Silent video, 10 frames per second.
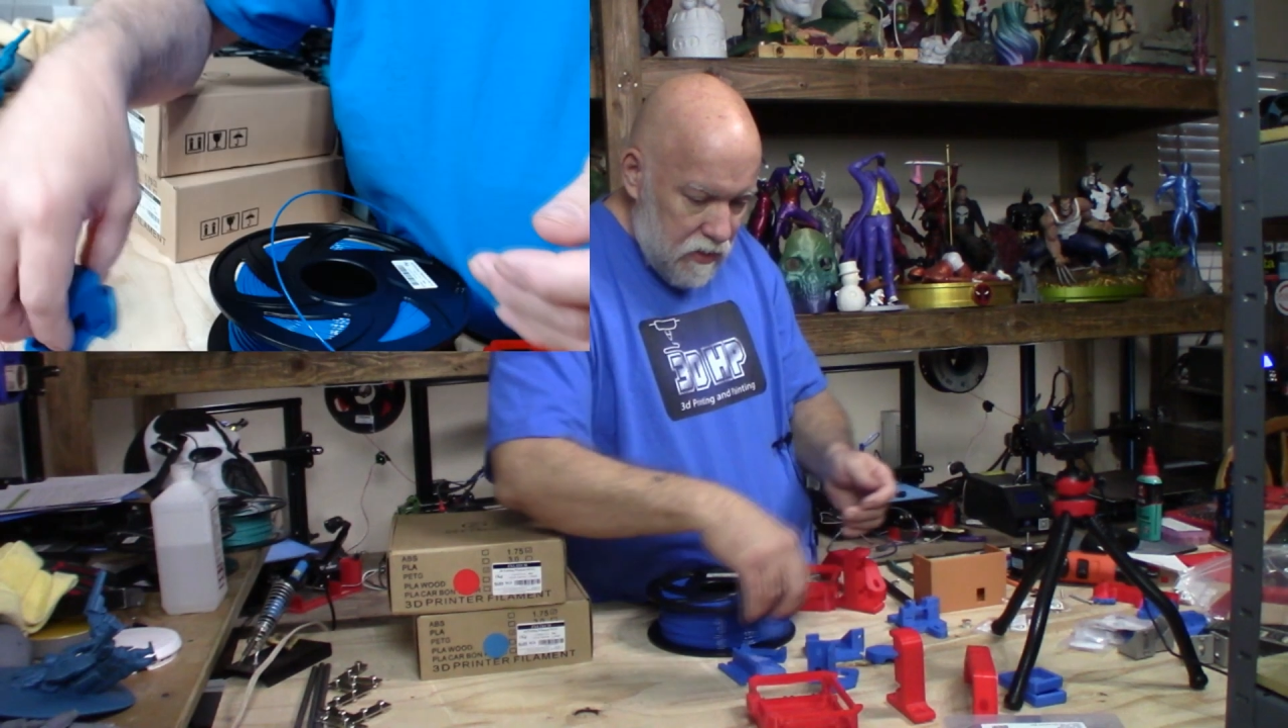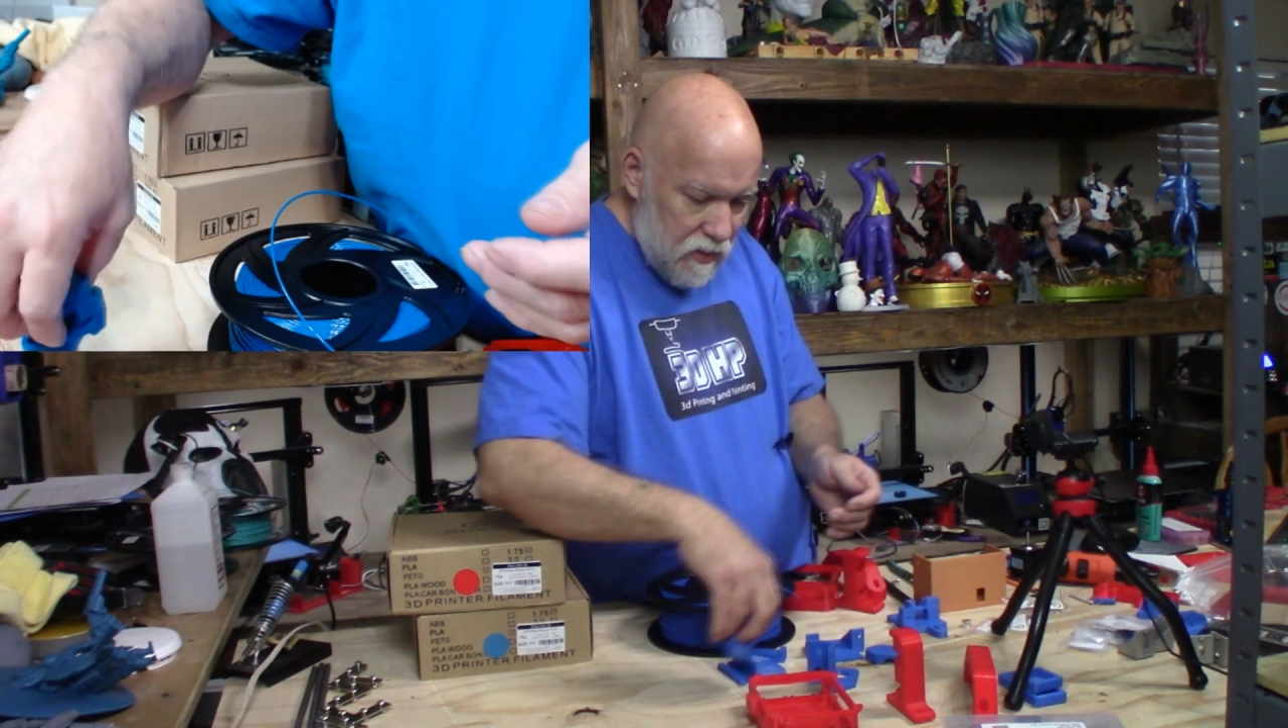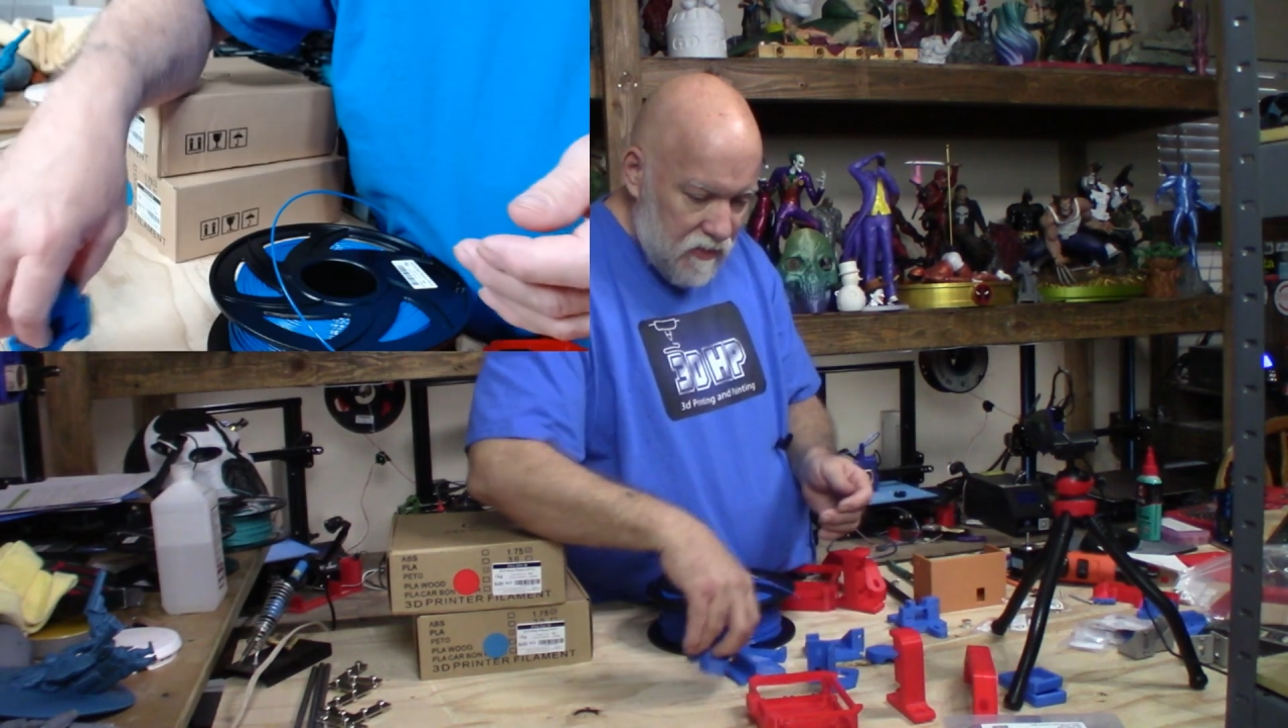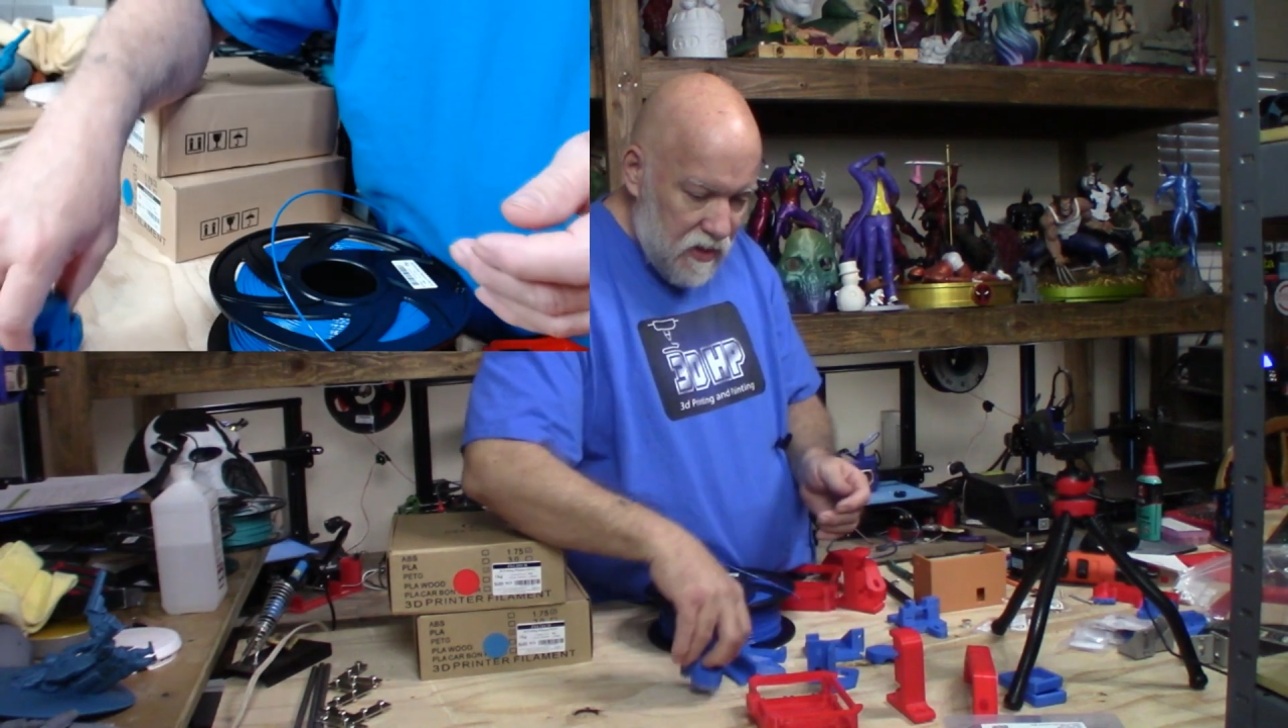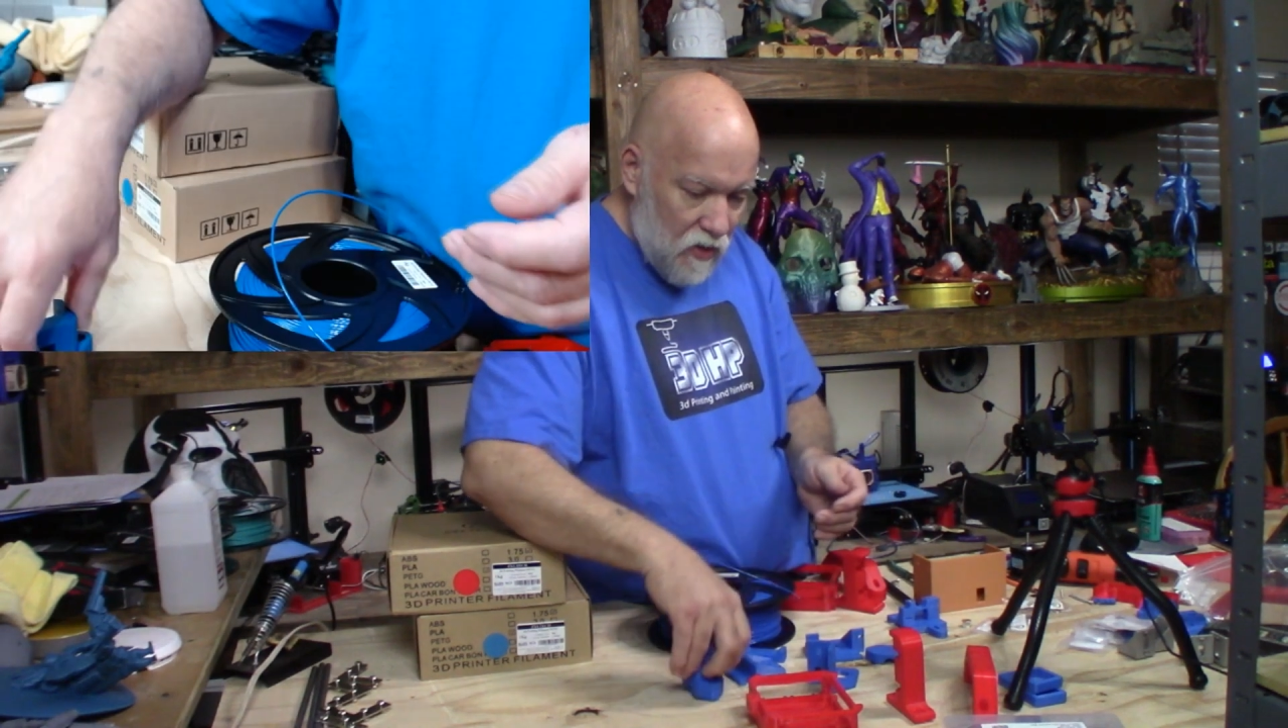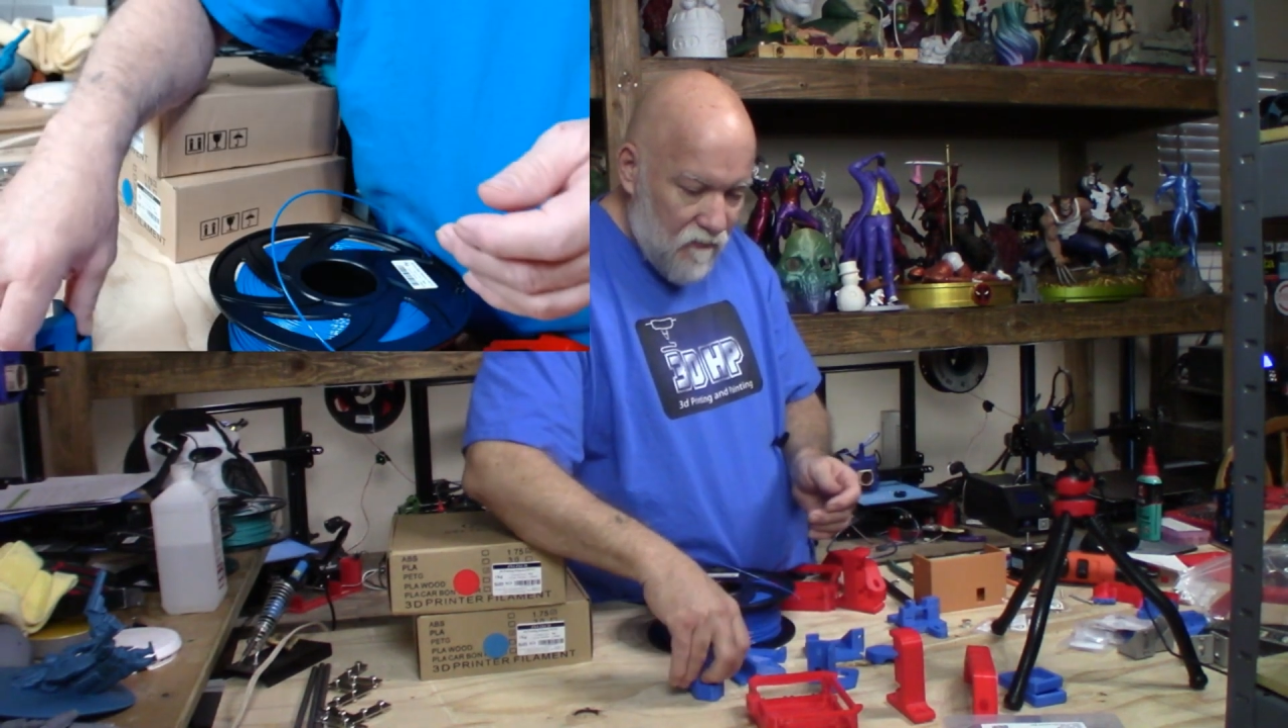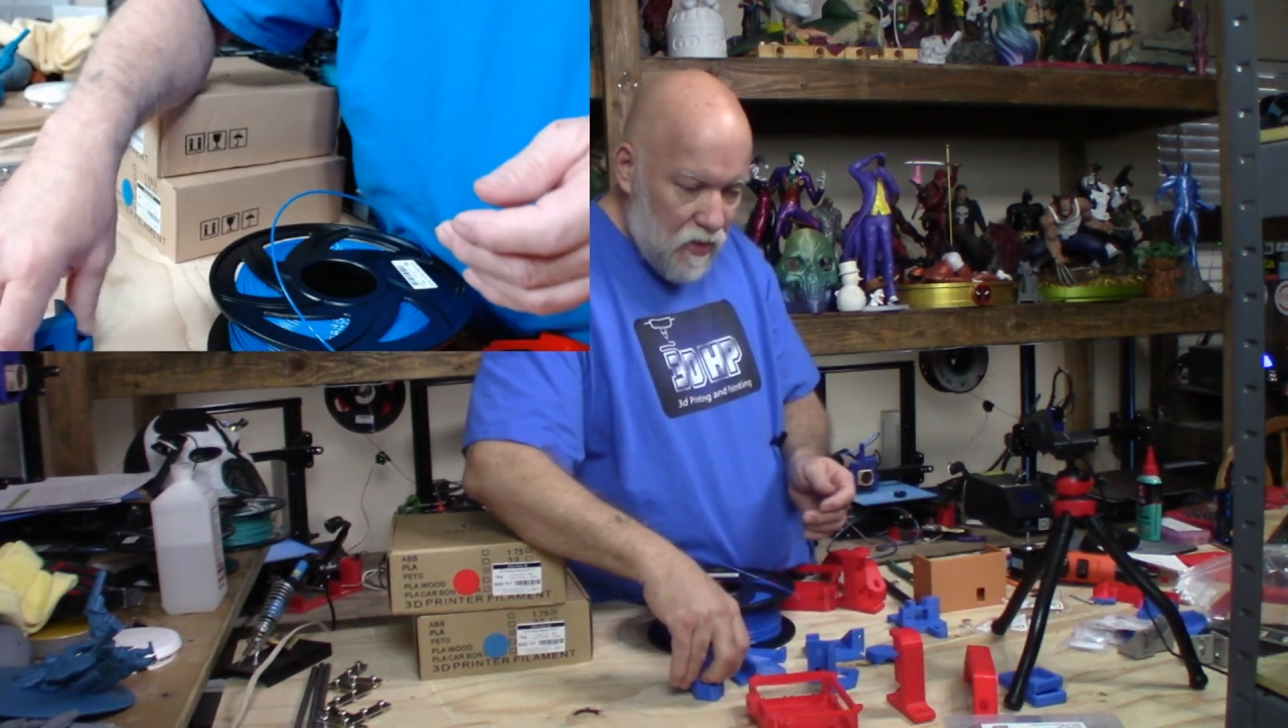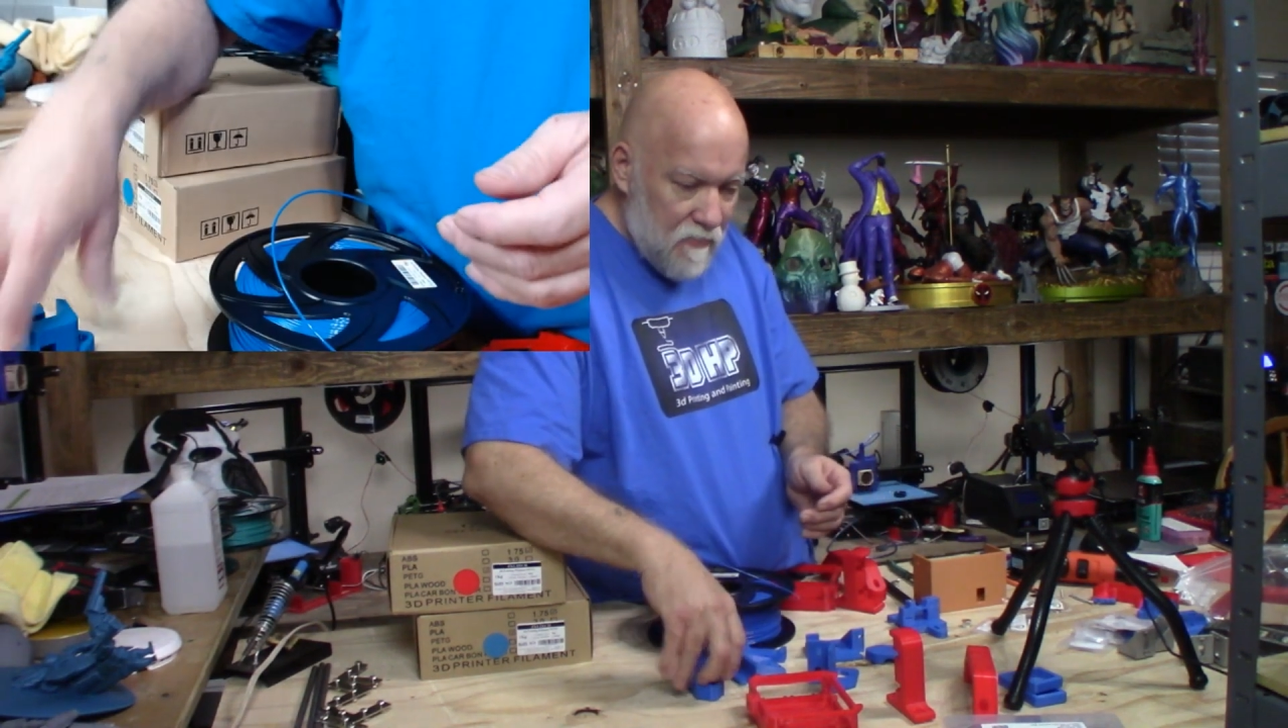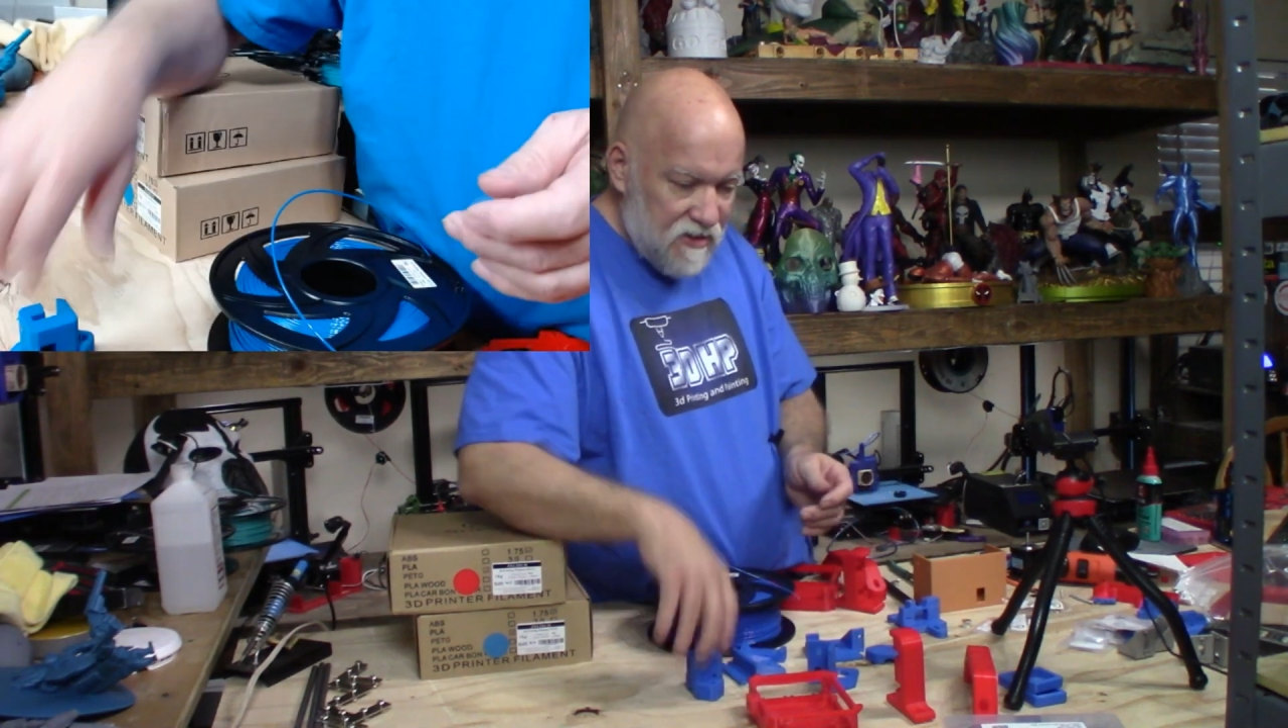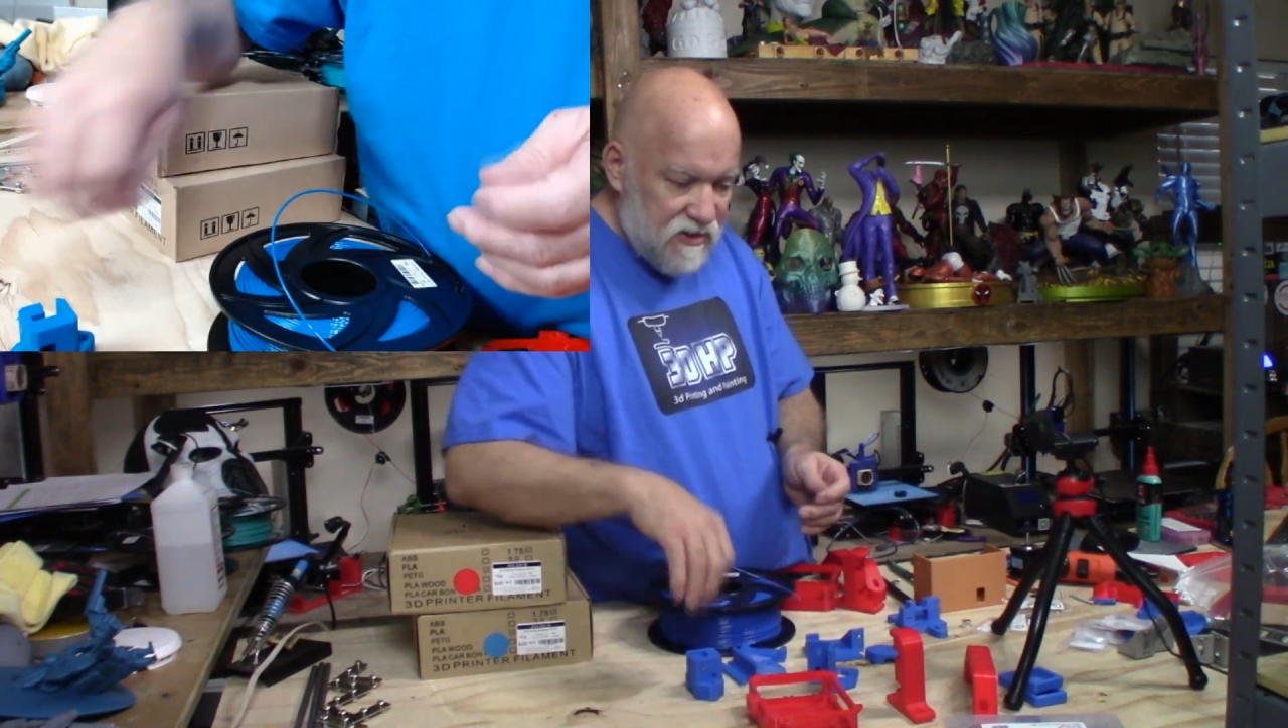And then over on my